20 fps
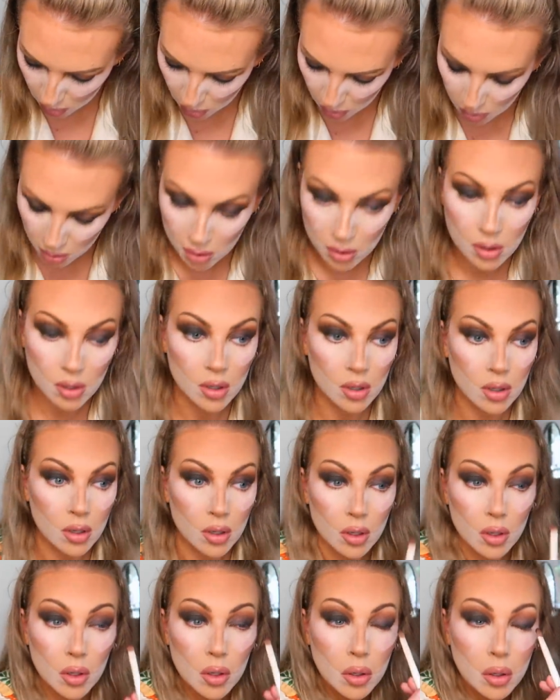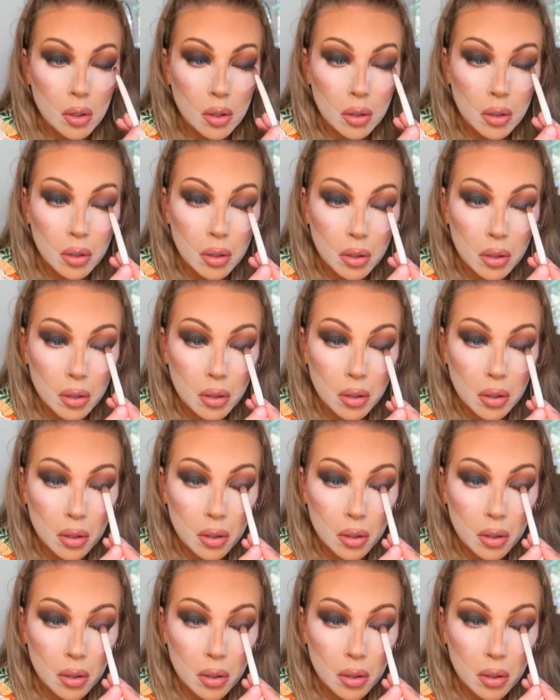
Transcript: Nothing is said.